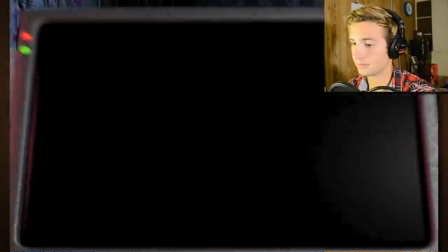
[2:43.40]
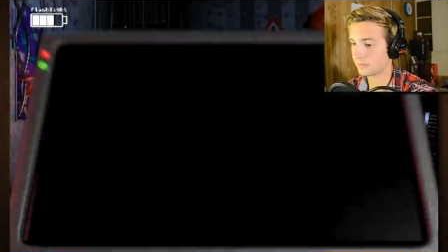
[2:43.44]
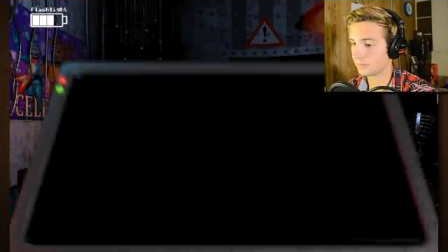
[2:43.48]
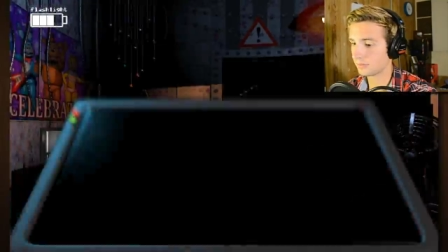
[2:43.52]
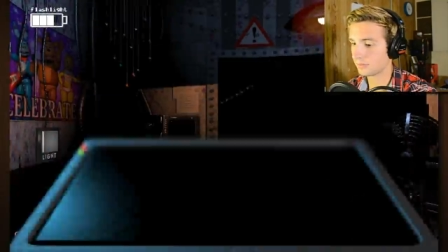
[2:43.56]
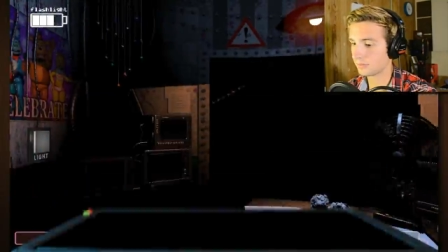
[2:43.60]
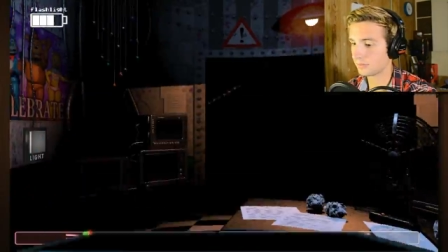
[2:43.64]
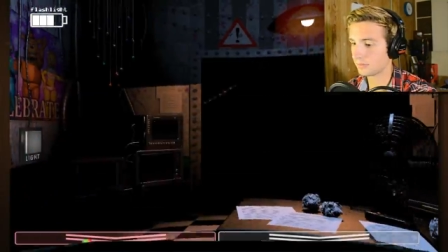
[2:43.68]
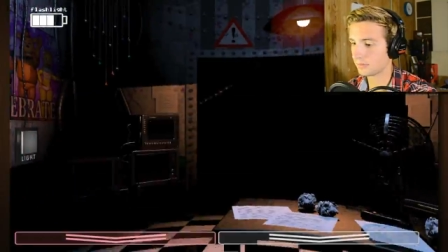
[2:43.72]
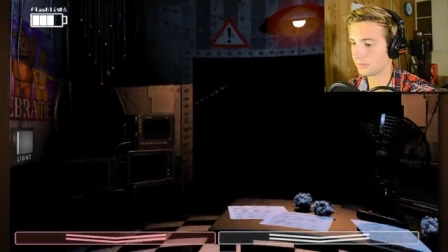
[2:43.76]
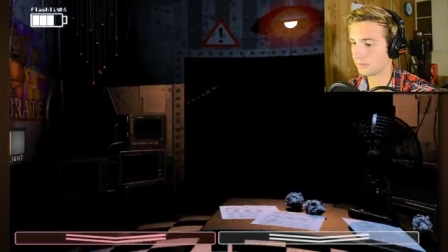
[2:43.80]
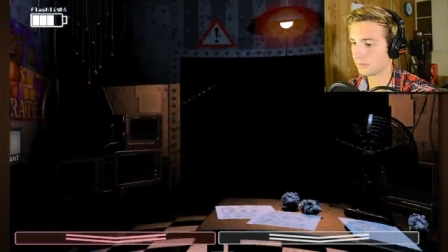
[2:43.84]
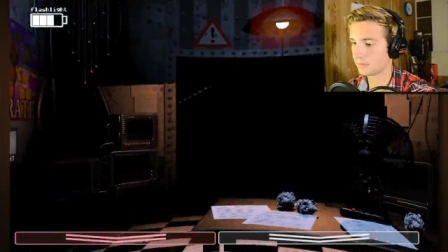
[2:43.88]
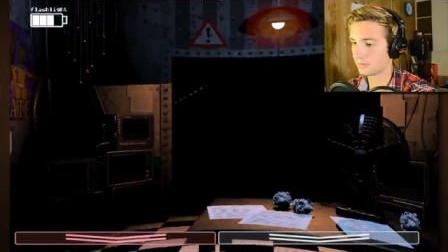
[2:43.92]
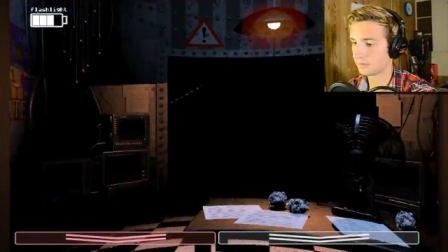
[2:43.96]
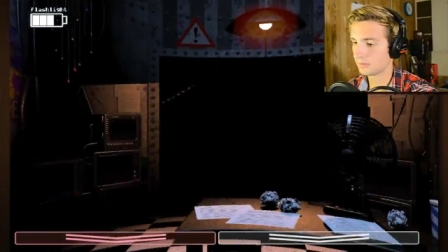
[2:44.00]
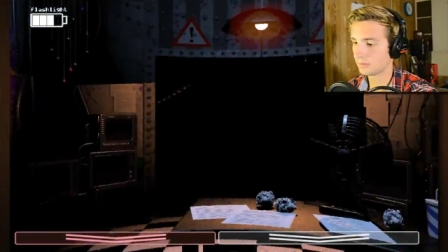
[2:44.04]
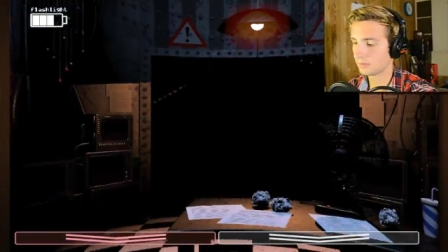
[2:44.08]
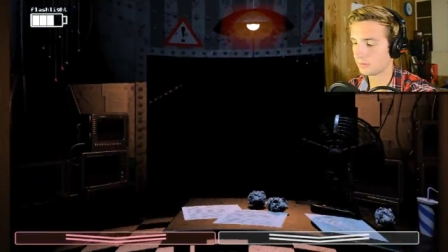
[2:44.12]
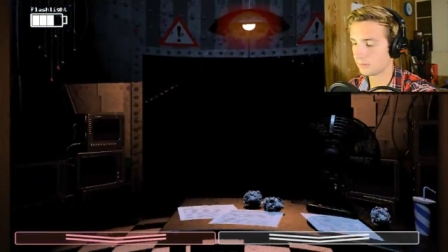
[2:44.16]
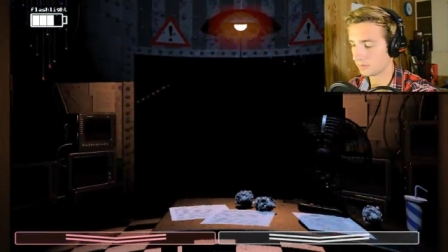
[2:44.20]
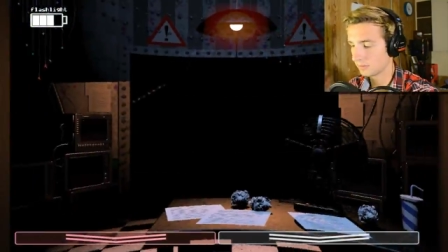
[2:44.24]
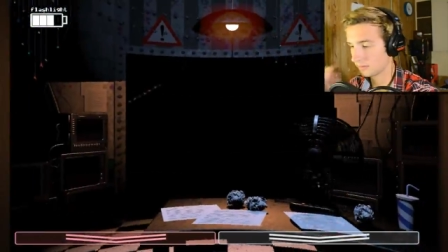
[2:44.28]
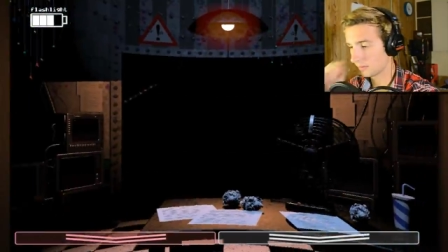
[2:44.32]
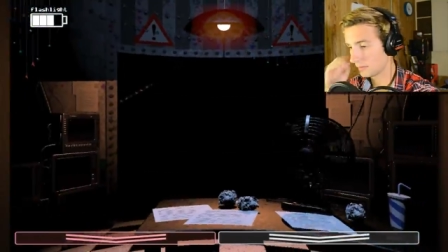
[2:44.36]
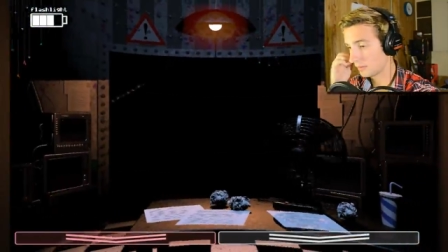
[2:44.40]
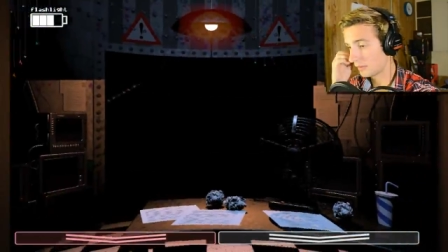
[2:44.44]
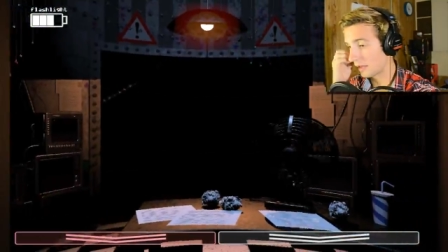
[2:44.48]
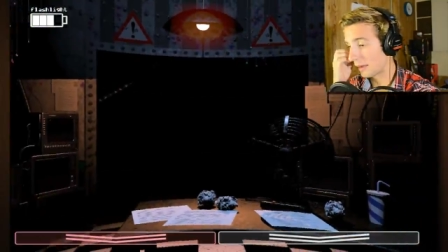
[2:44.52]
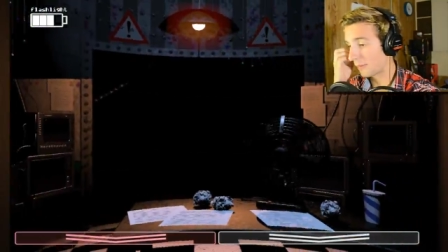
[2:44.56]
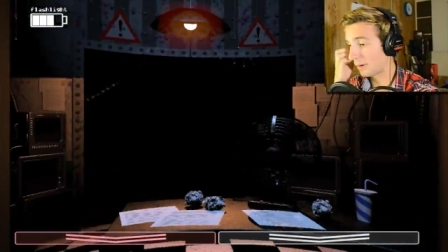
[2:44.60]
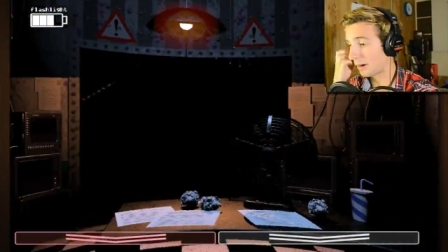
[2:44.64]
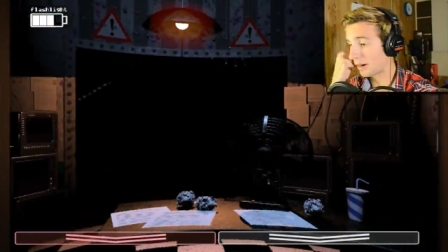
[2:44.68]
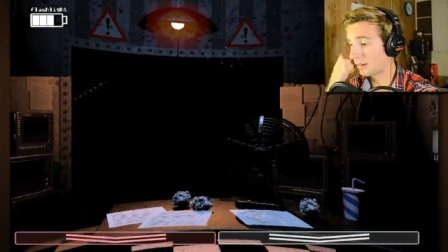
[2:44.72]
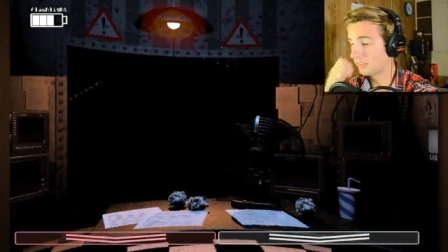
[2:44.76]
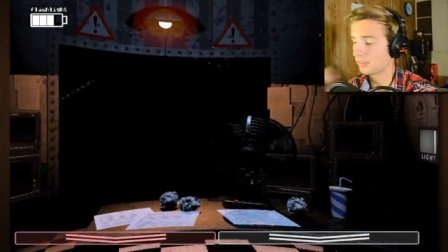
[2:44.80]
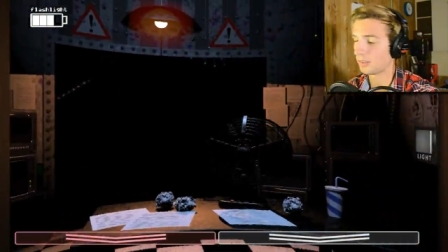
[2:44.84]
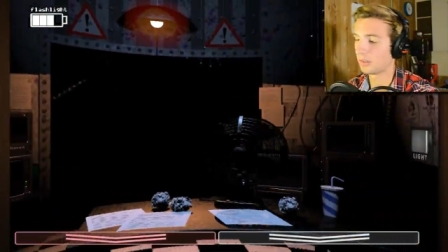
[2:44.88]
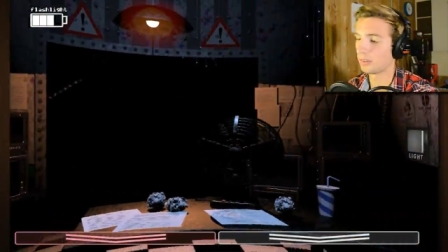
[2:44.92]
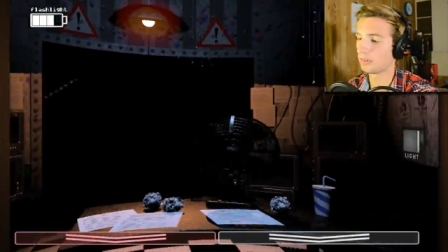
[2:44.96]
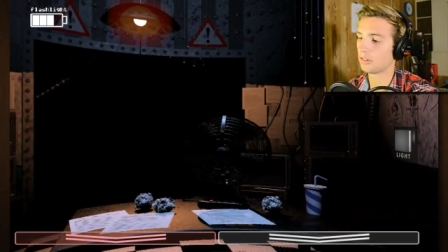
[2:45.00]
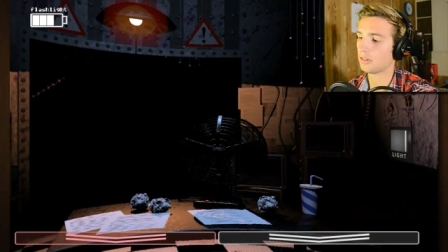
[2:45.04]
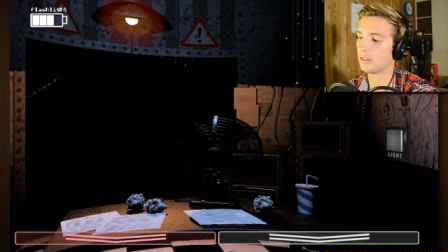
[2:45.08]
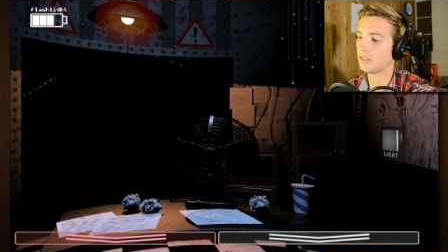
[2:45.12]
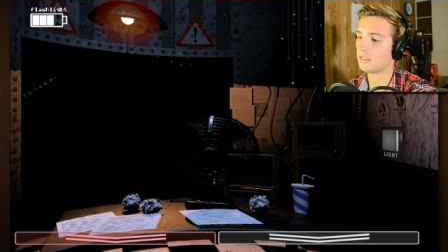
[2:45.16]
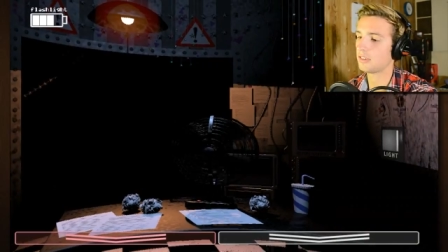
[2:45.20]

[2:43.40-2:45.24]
solution is this. Temporary solution,